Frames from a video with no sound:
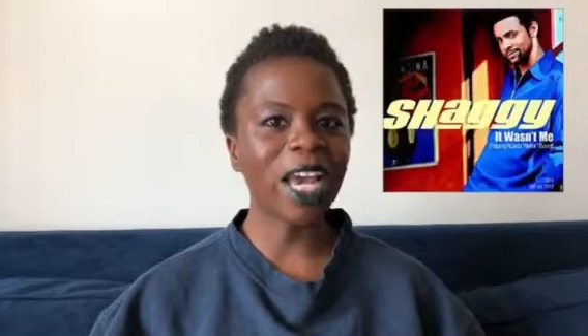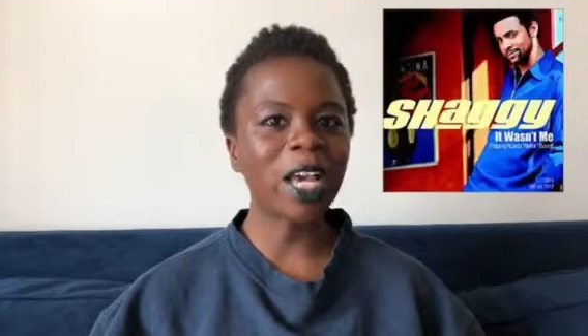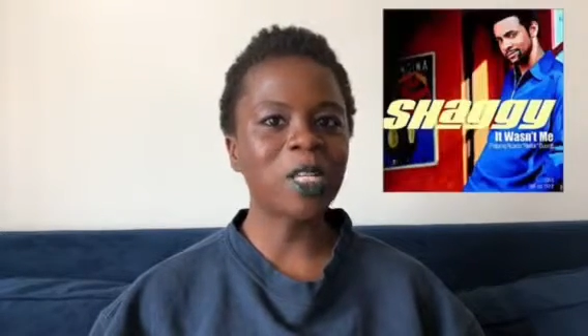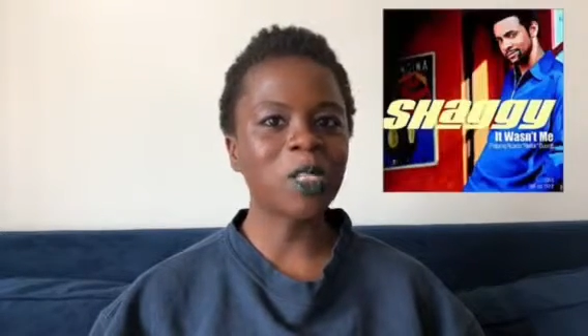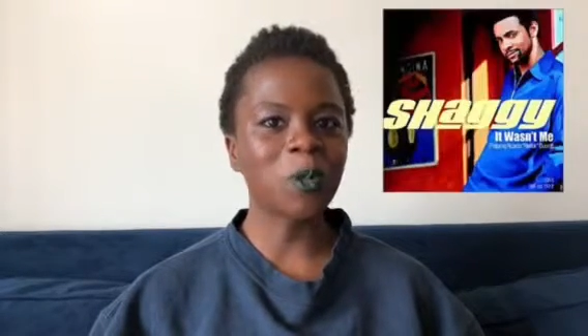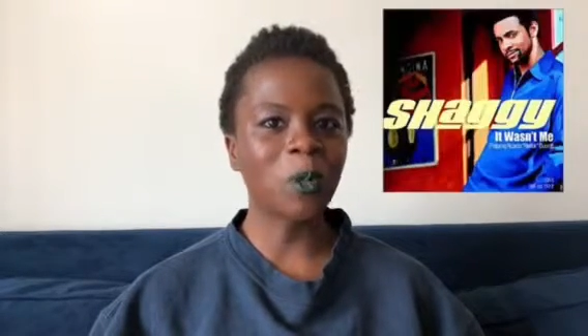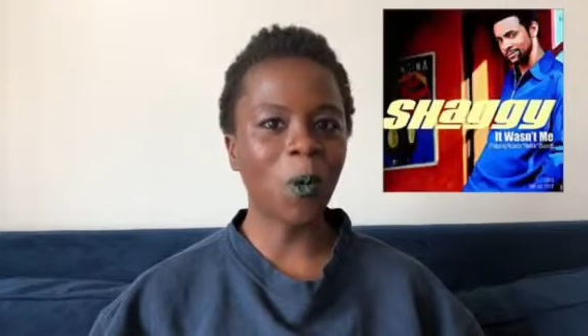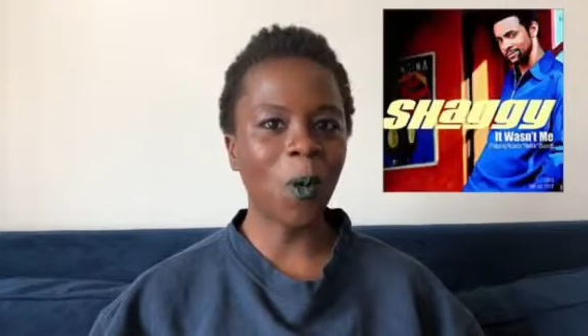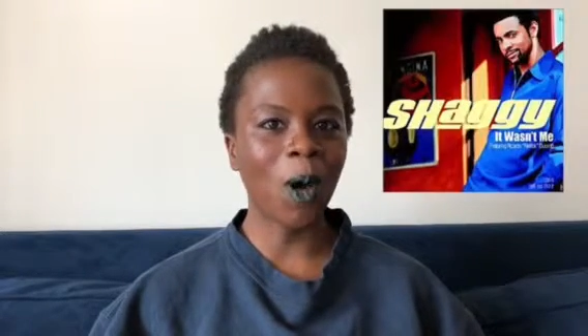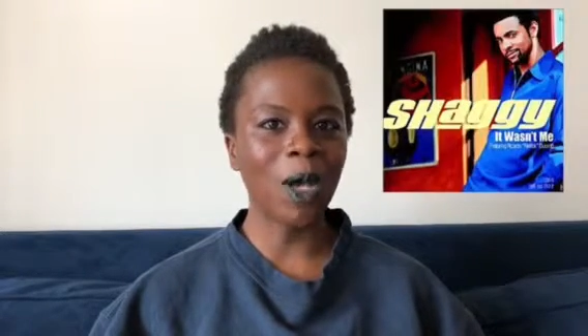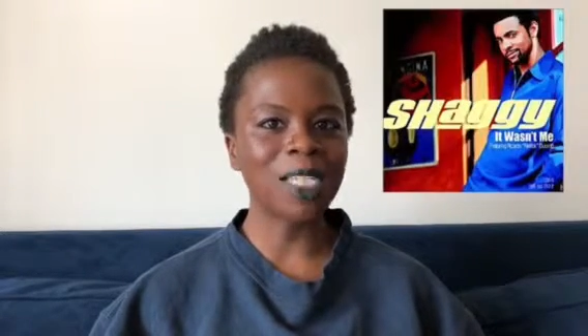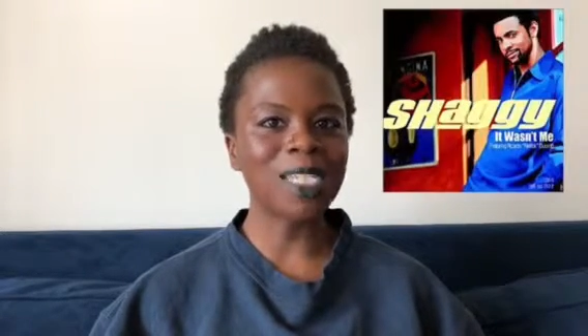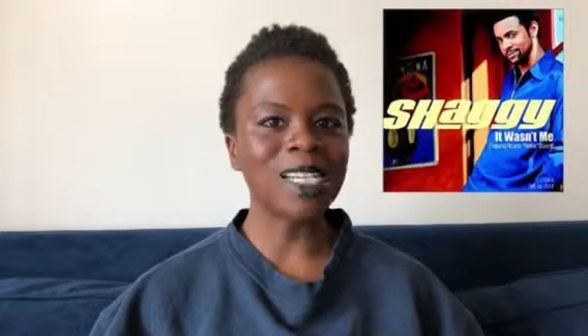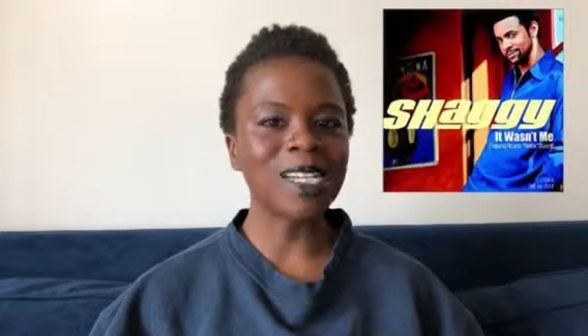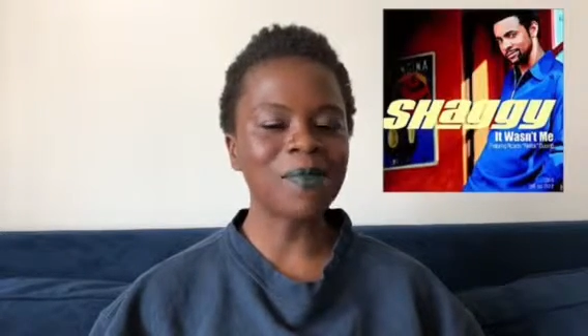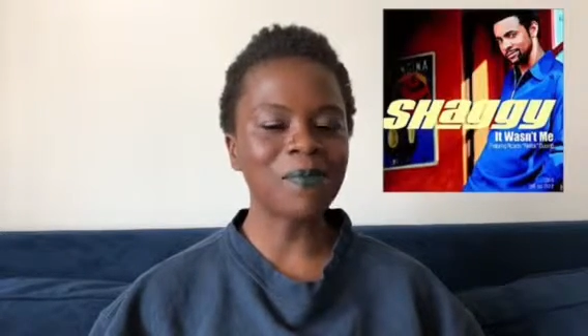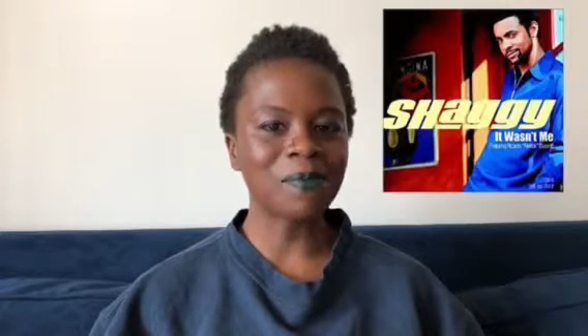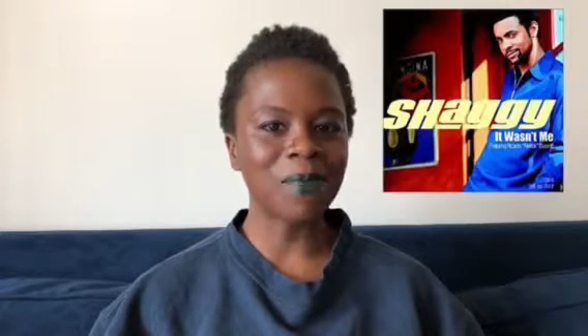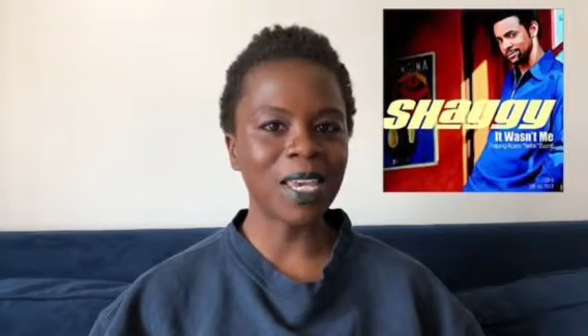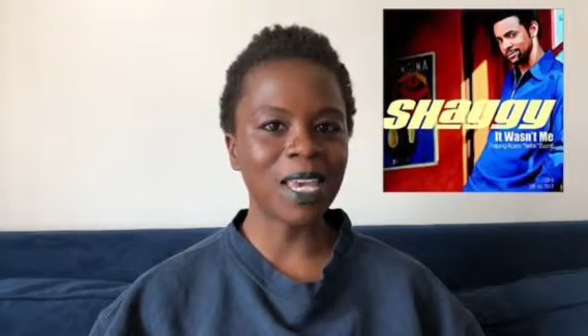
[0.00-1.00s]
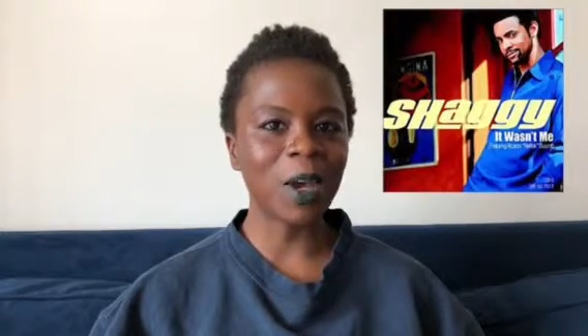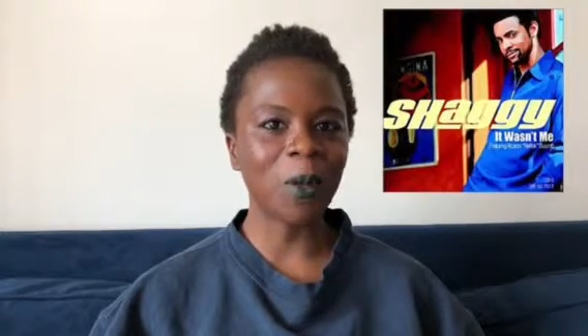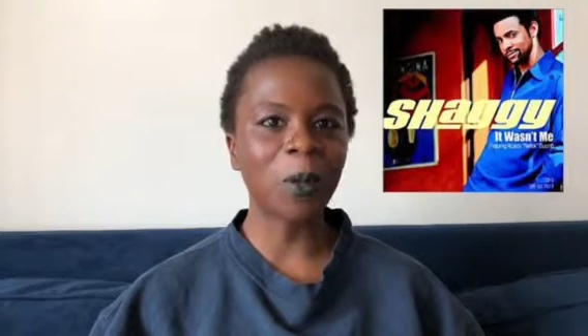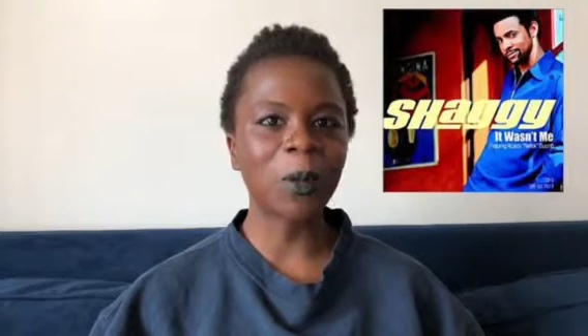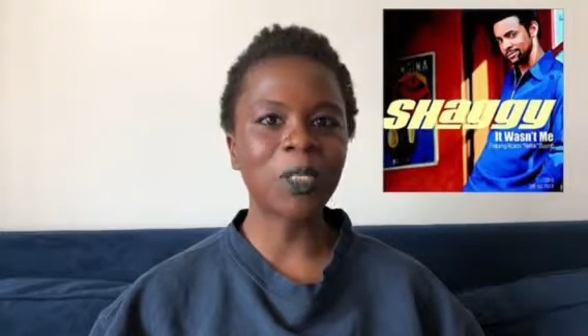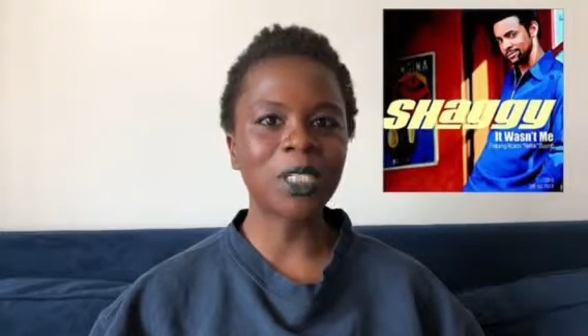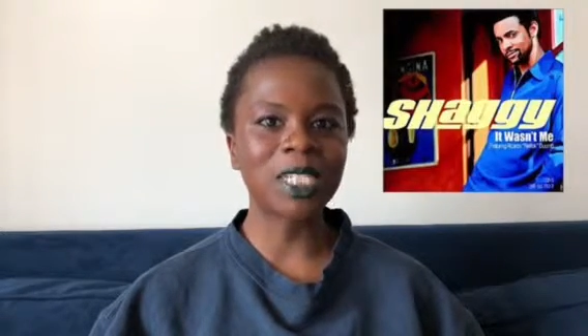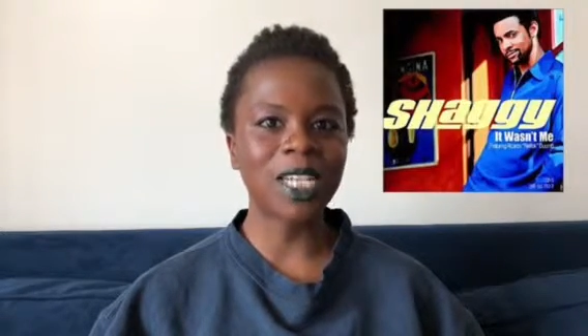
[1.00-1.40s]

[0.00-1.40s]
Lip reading: "It Wasn't Me," will